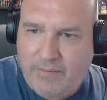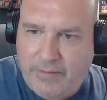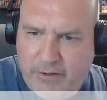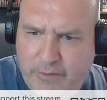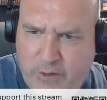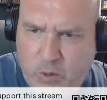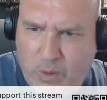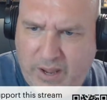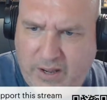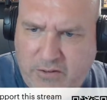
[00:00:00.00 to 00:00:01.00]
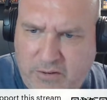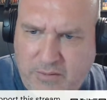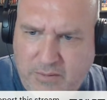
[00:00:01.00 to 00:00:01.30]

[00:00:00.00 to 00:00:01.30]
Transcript: there's a few ways.